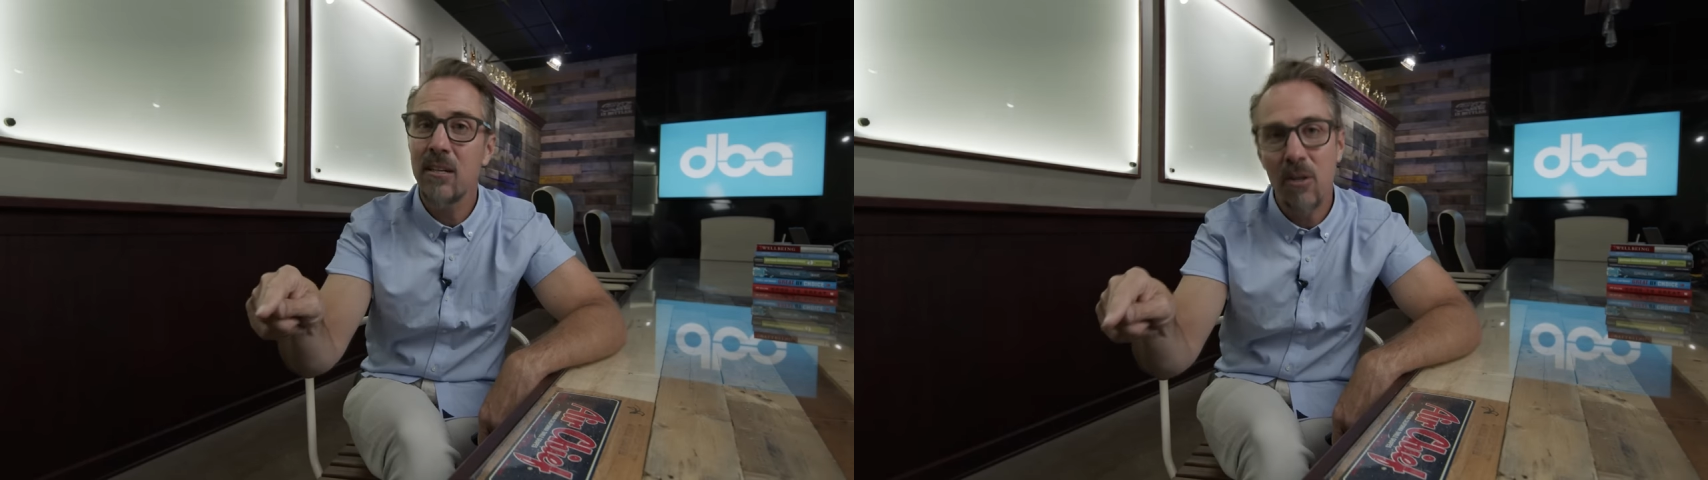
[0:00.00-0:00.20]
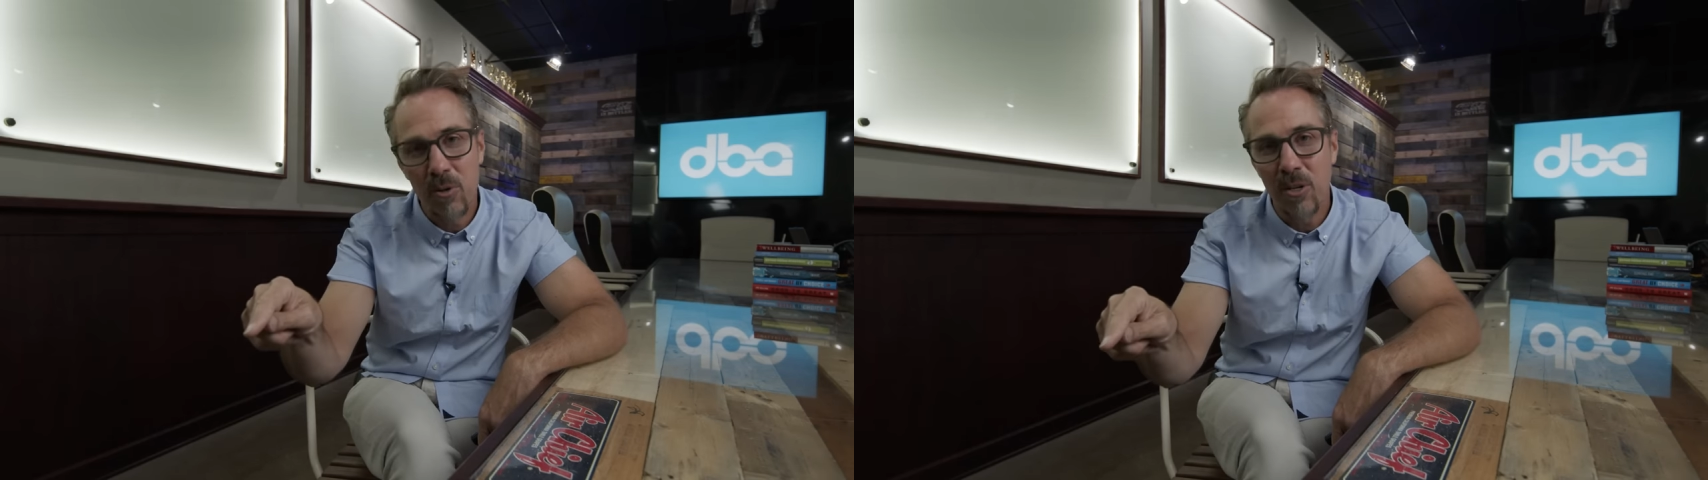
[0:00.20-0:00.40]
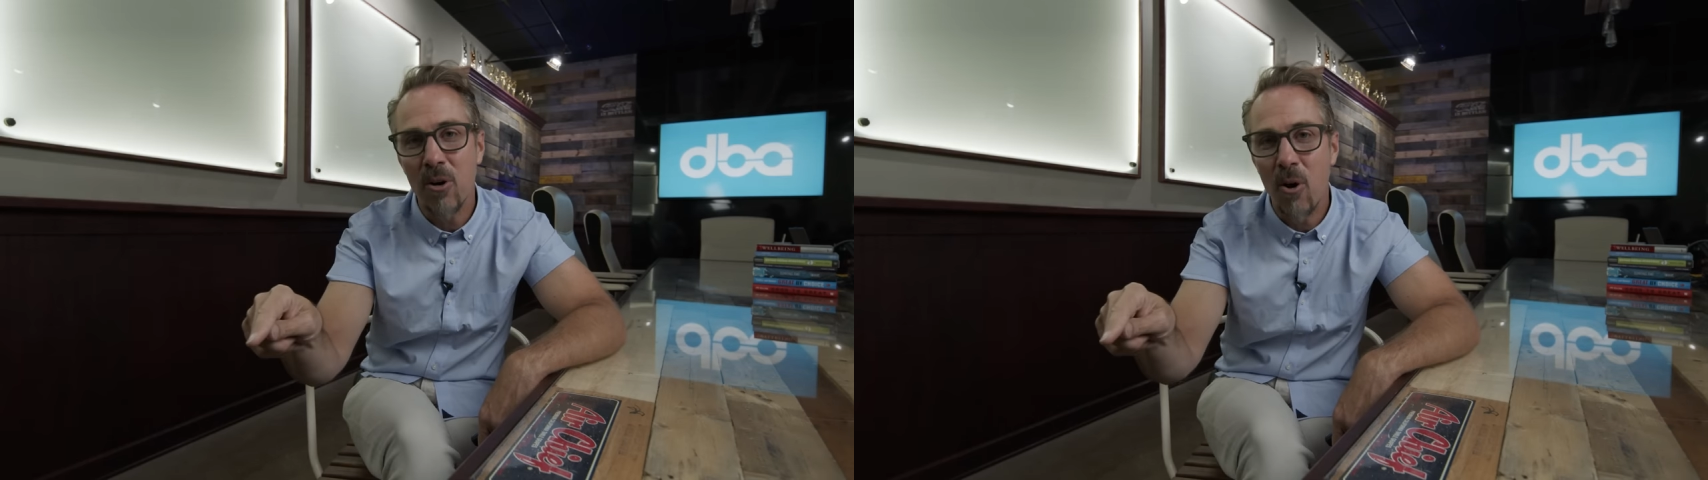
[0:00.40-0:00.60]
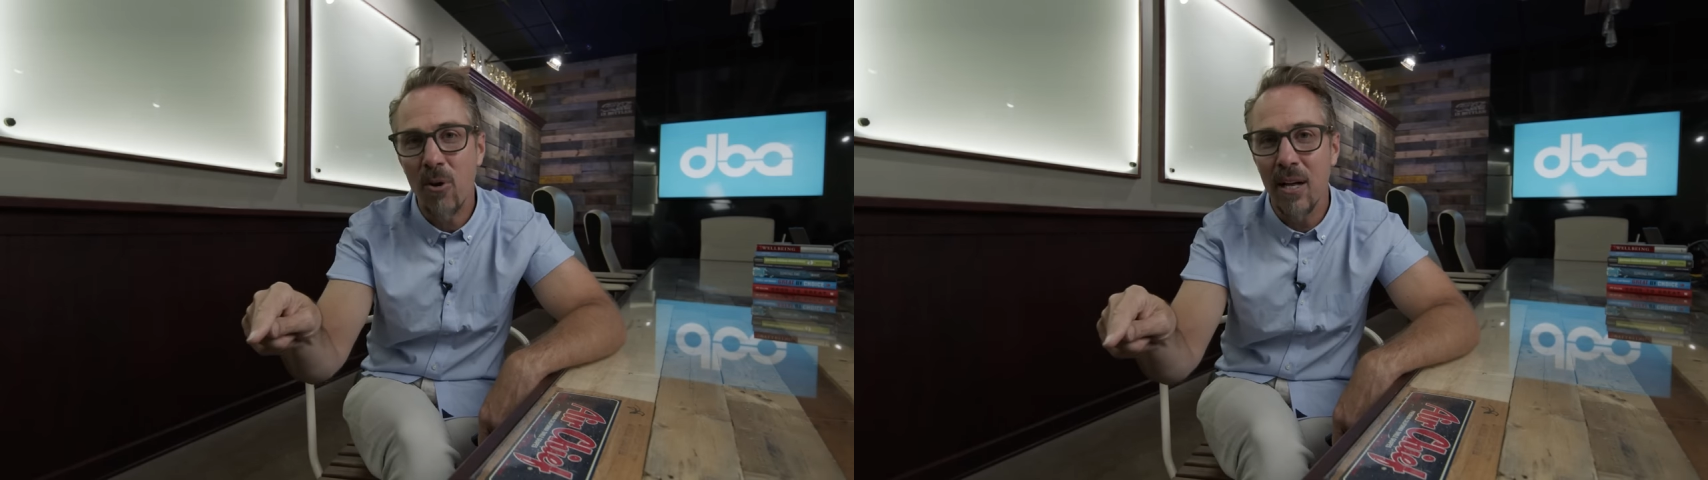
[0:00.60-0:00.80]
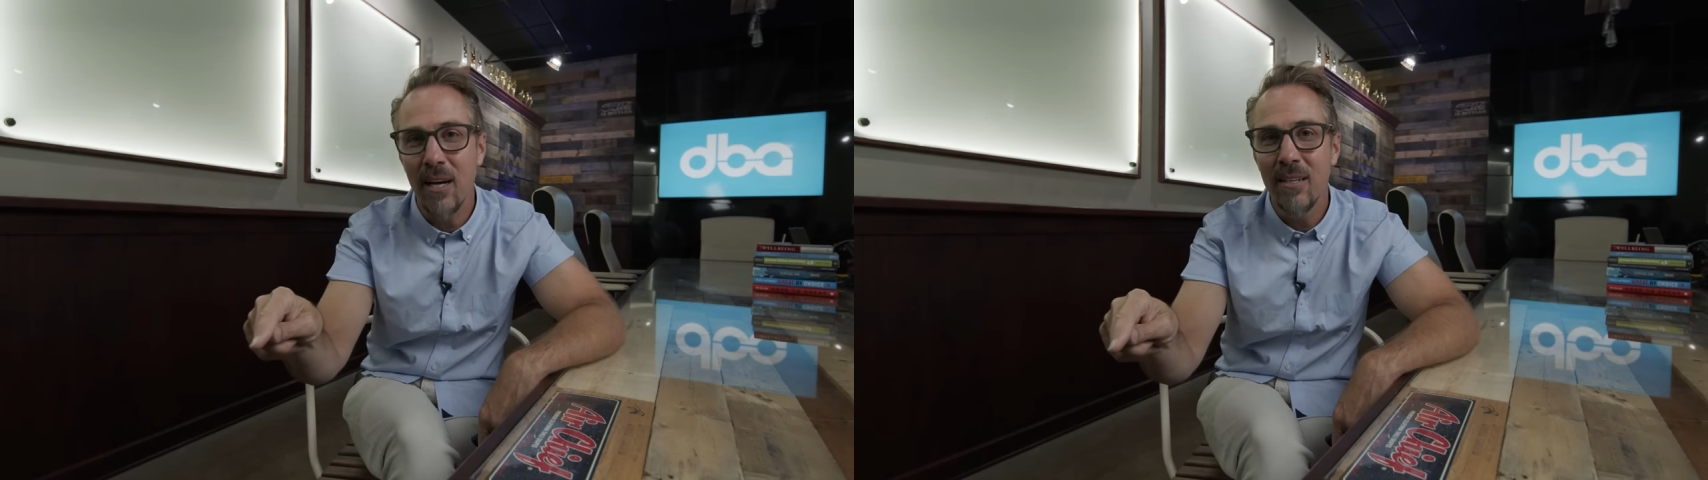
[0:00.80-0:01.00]

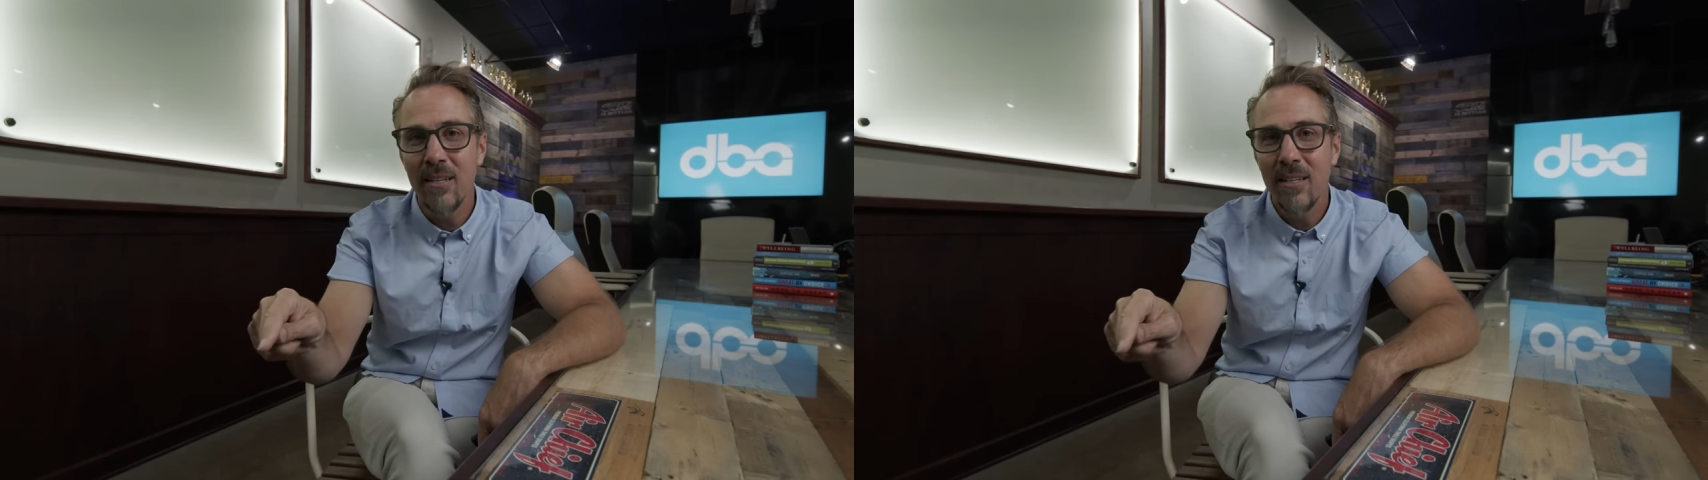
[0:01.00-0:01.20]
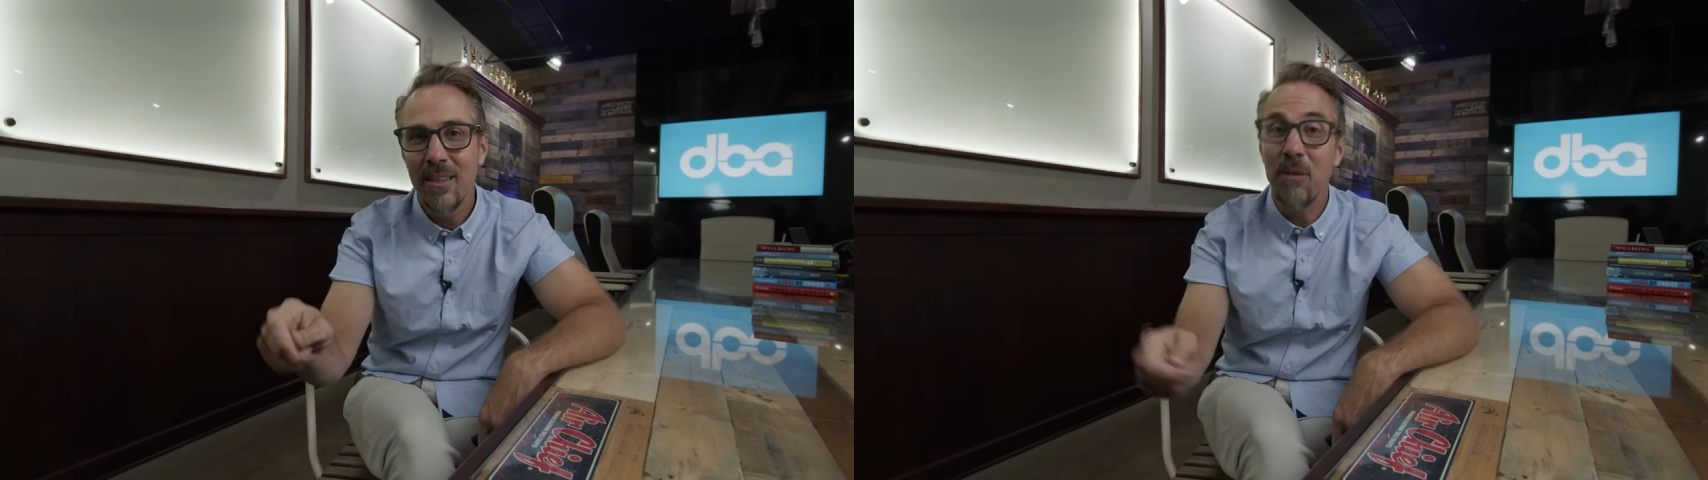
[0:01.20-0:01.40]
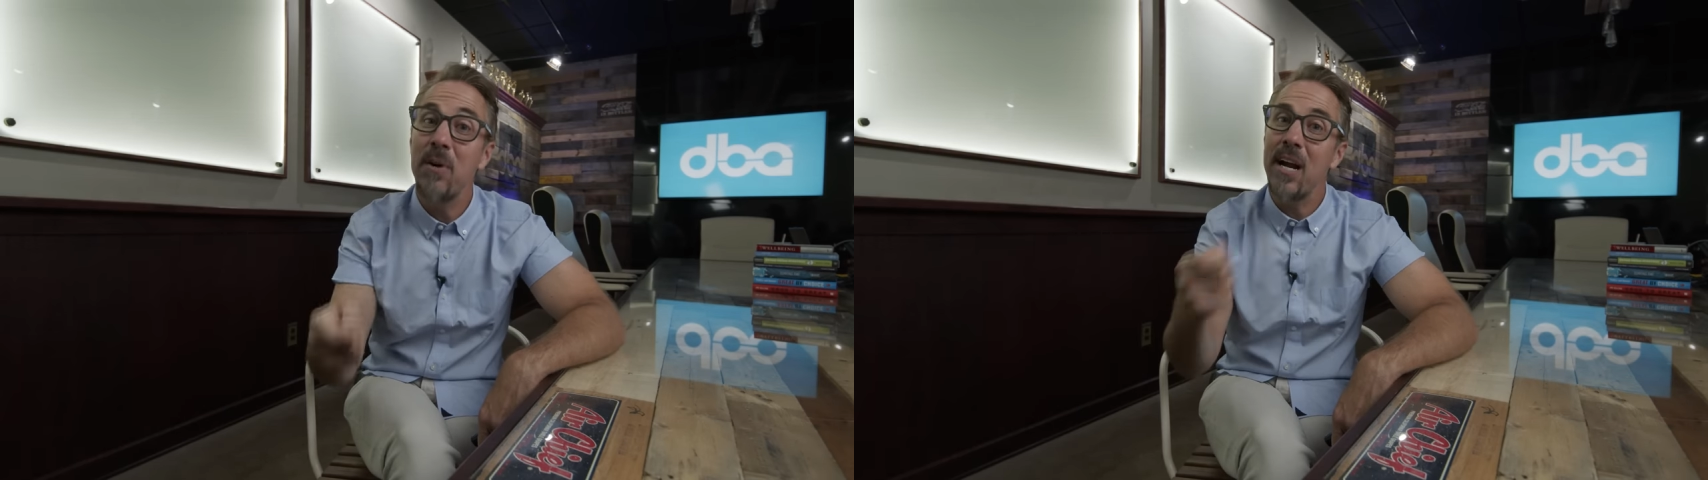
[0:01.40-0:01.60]
Coca-Cola than